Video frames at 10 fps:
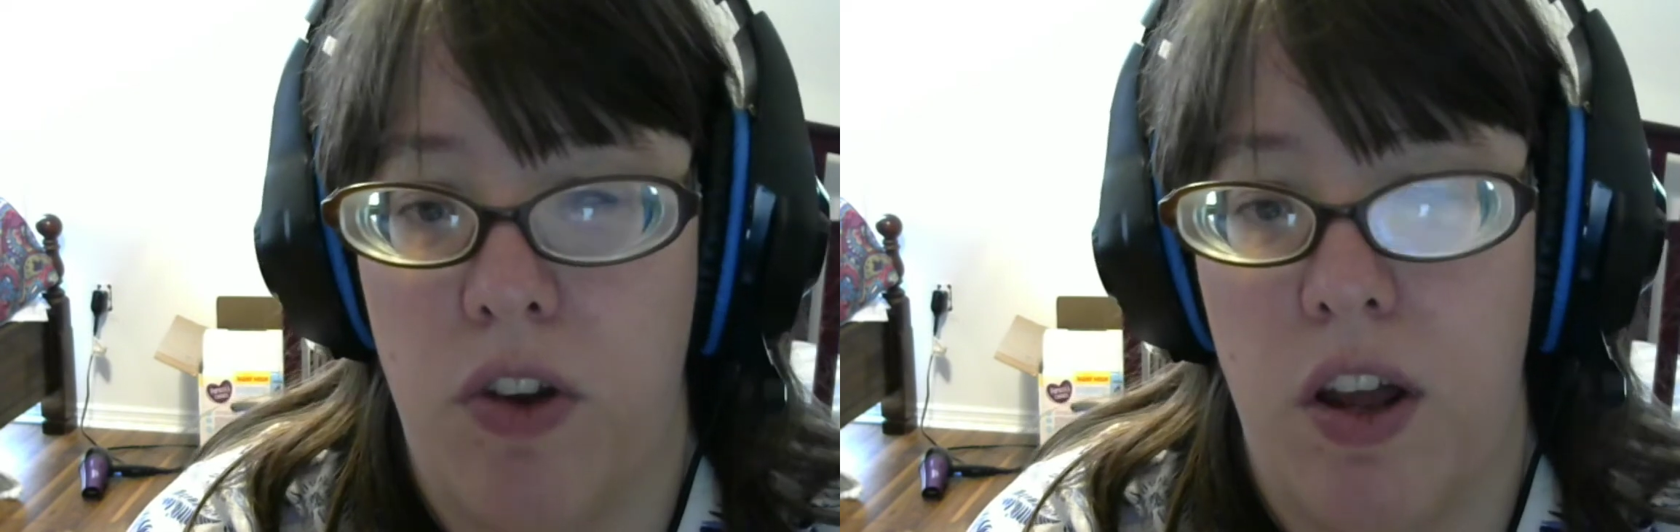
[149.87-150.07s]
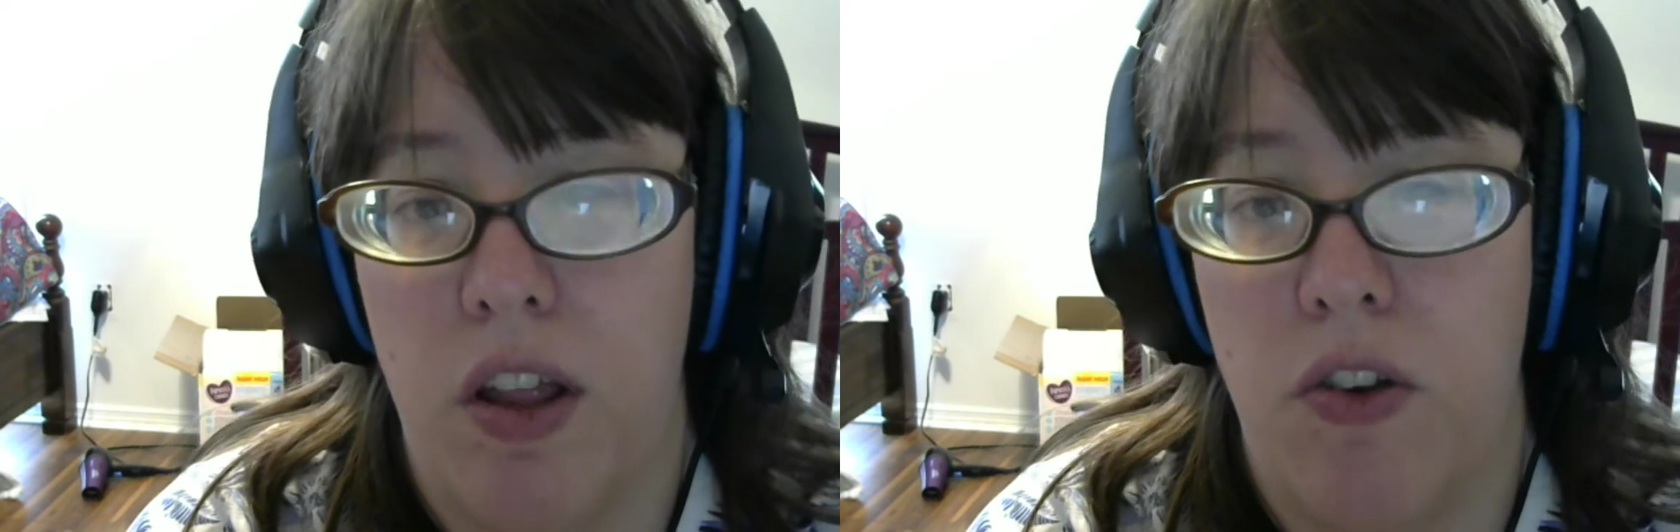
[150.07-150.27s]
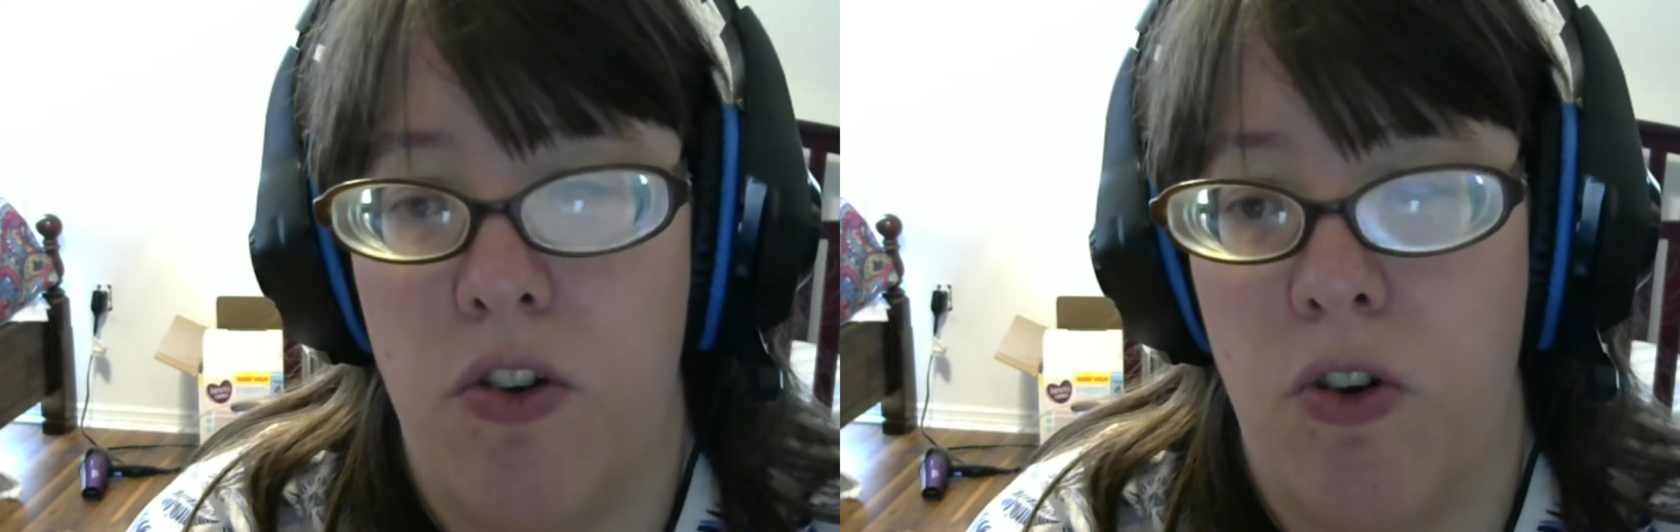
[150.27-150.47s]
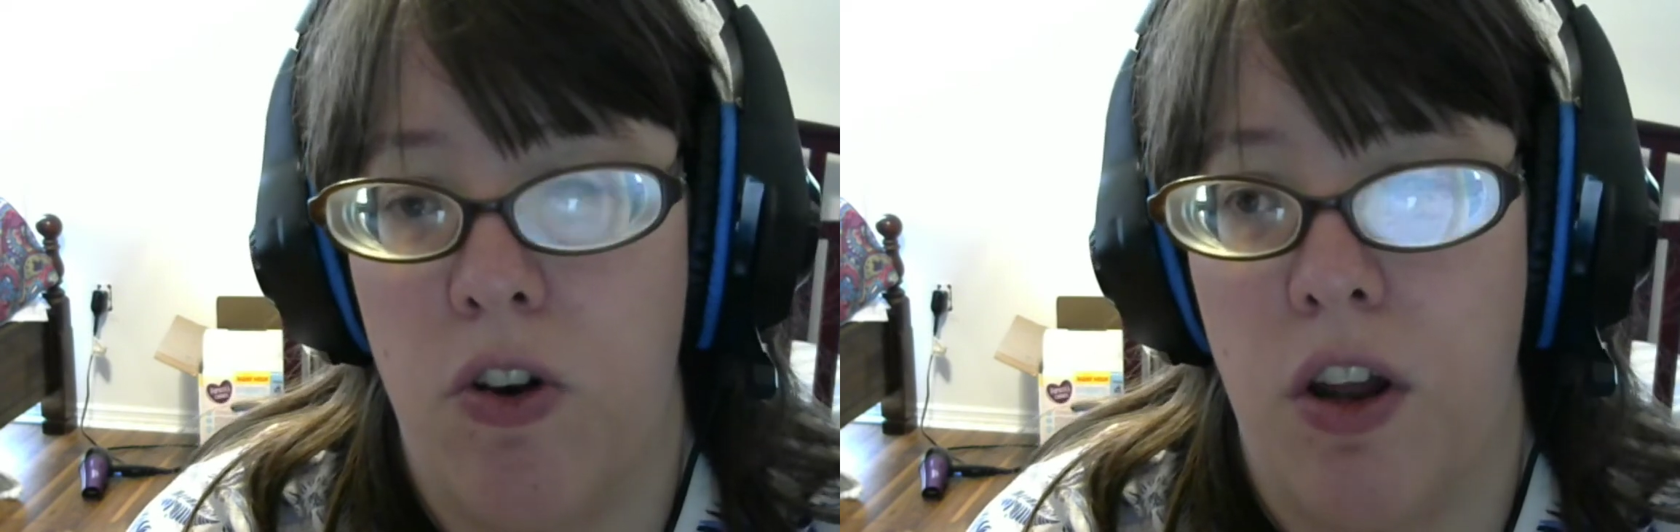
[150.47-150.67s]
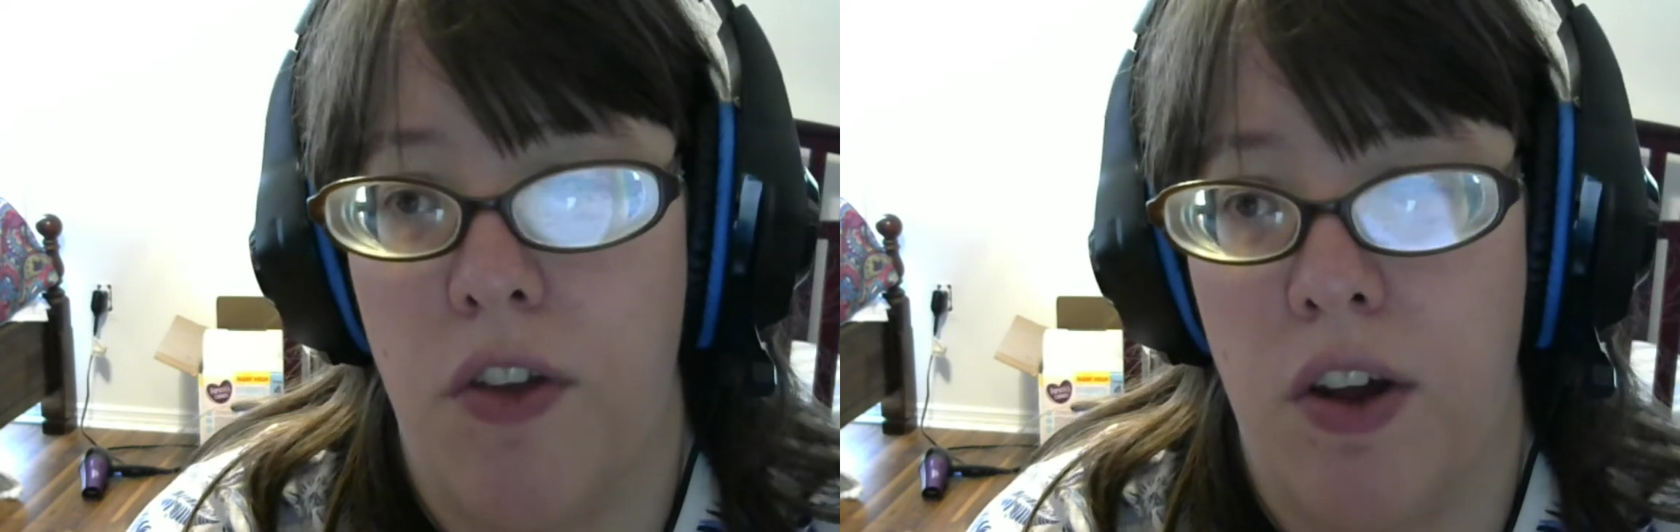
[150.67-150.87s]
in the
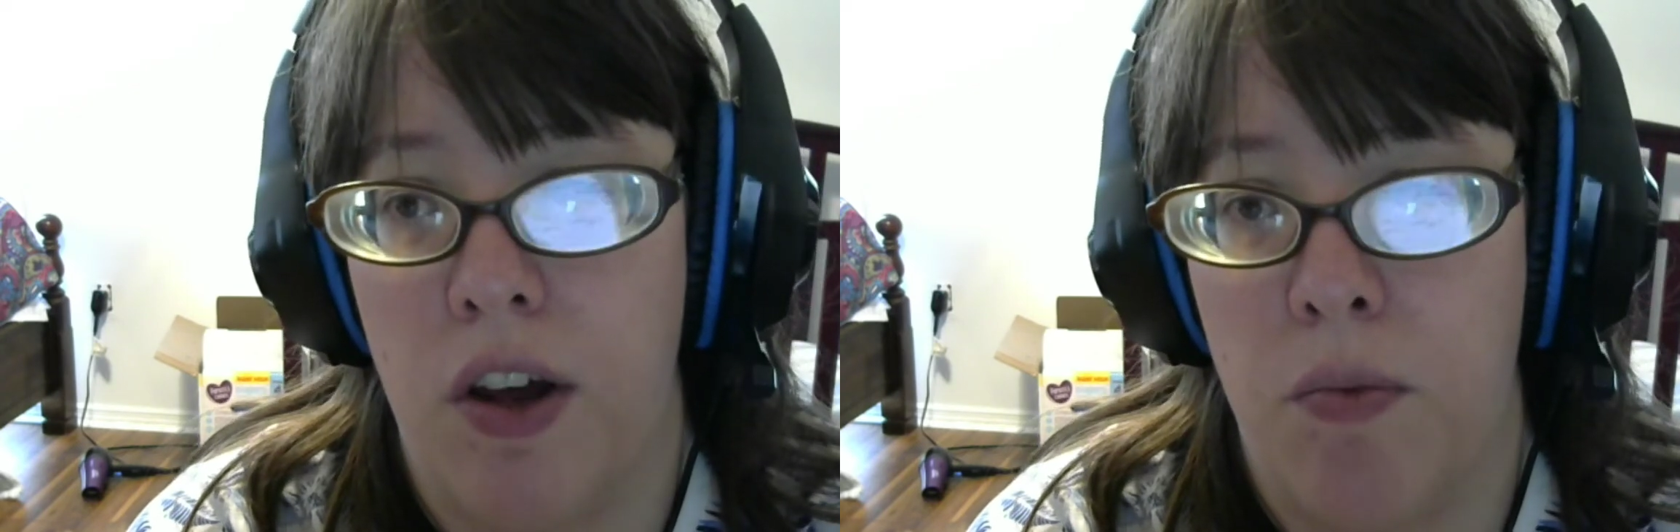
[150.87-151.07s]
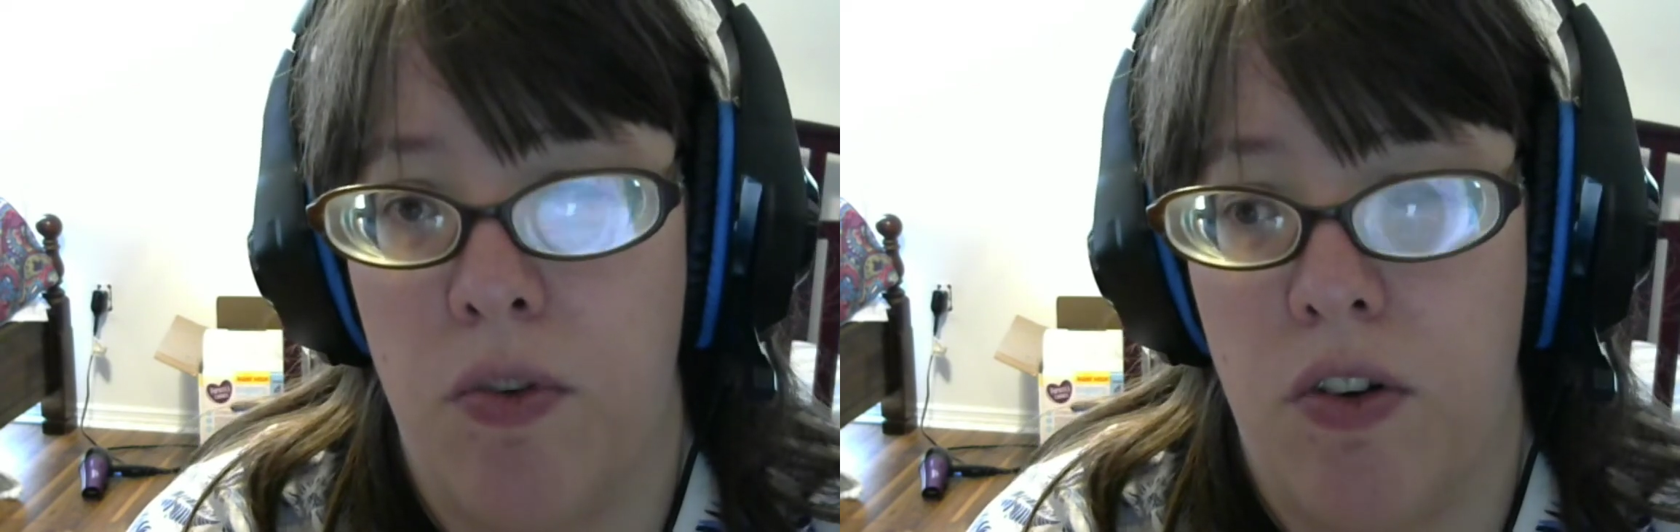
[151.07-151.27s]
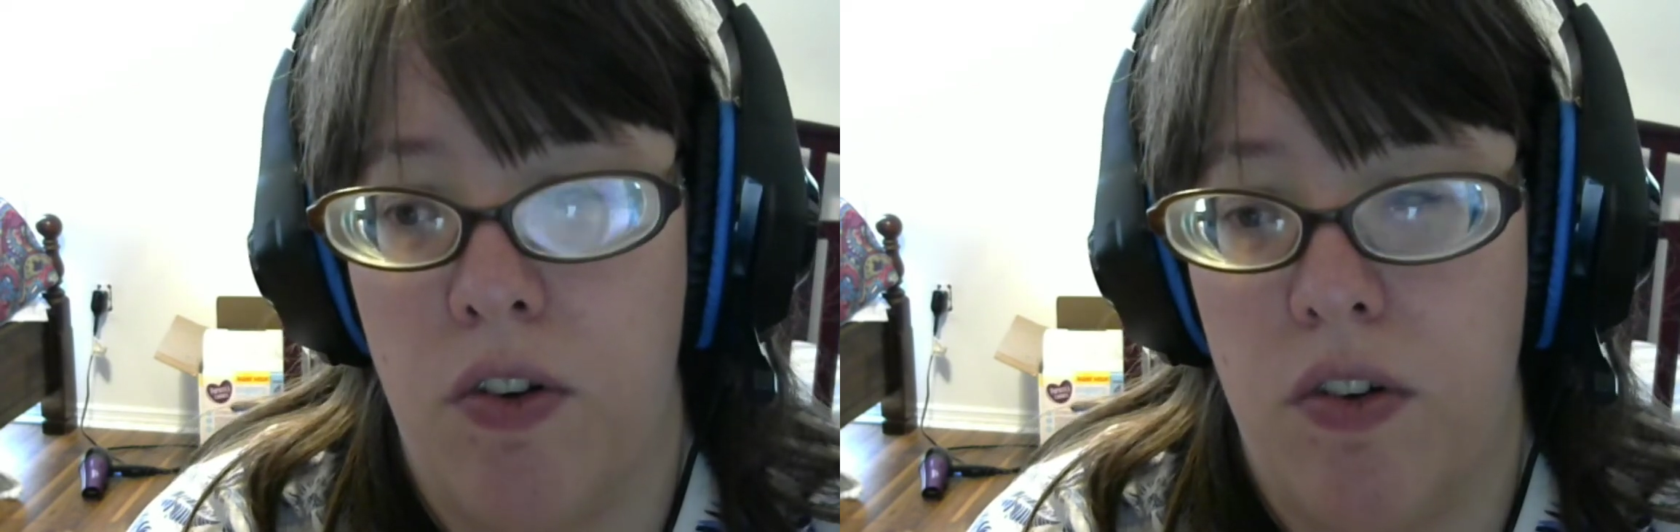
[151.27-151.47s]
chunin exams.